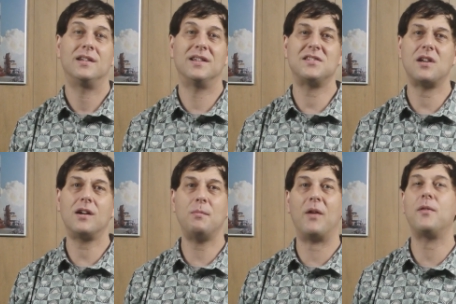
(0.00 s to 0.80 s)
Let's
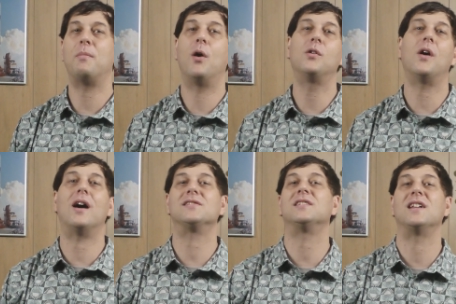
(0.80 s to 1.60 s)
talk about the pogo
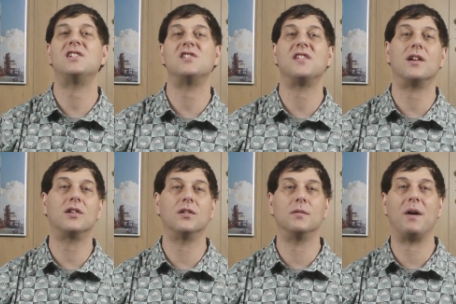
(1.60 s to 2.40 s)
oscillations that
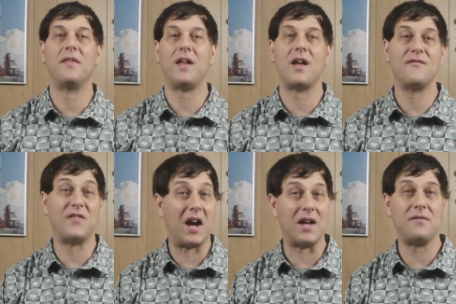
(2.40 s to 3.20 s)
occurred by the
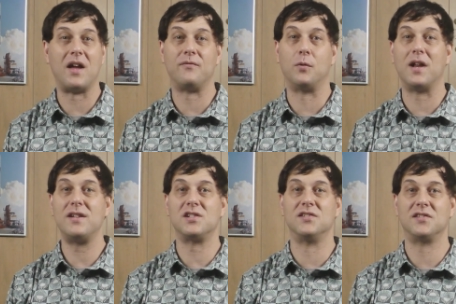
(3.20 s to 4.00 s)
five F-1
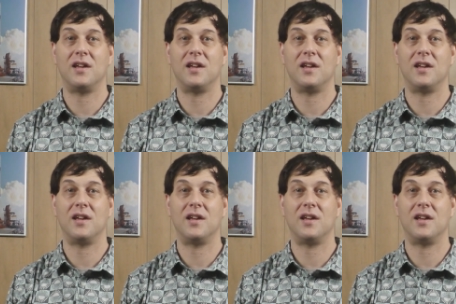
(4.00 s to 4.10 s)
engines.